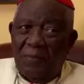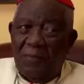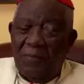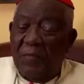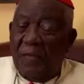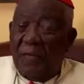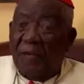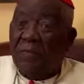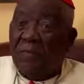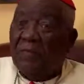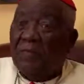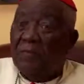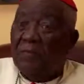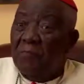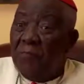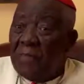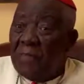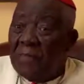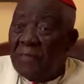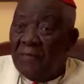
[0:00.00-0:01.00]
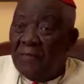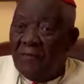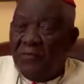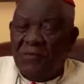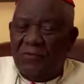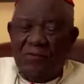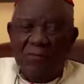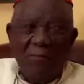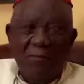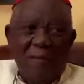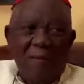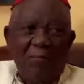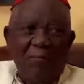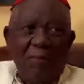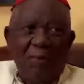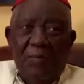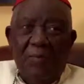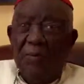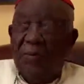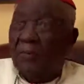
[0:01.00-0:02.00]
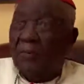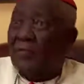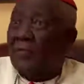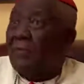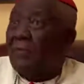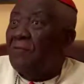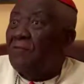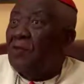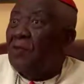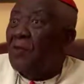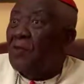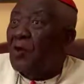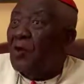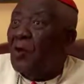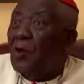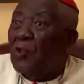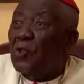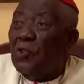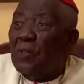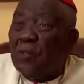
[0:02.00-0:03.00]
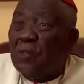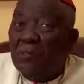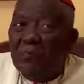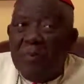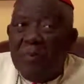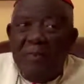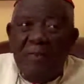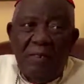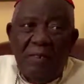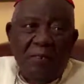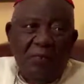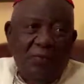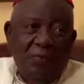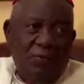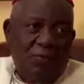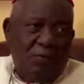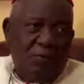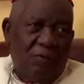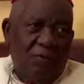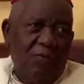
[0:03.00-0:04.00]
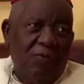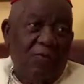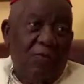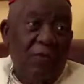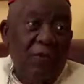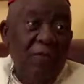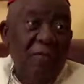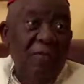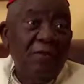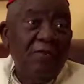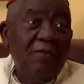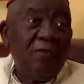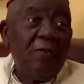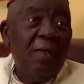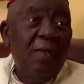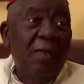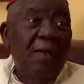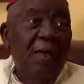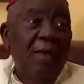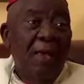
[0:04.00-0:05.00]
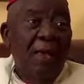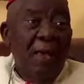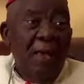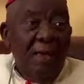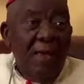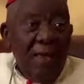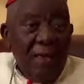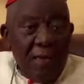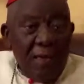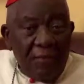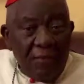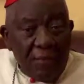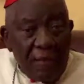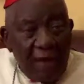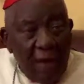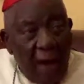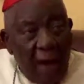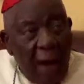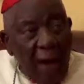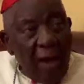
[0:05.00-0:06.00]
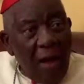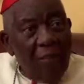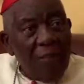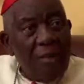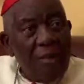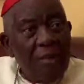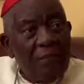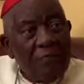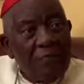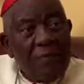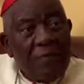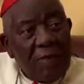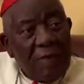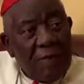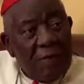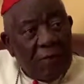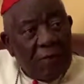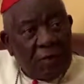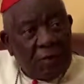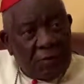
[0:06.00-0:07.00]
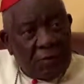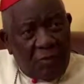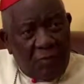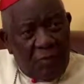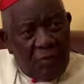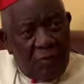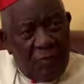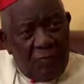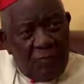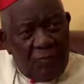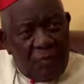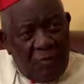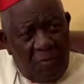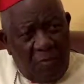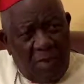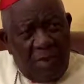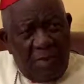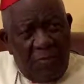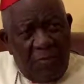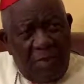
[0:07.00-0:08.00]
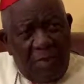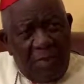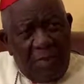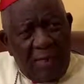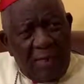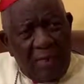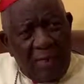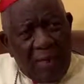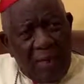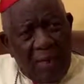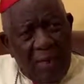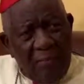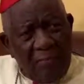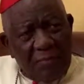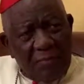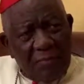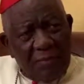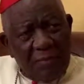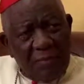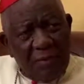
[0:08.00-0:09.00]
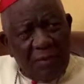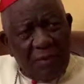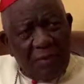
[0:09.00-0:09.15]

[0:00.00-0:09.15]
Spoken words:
They have the means. The Amba boys have not got the means to face the army of a nation. From where do they get the arms?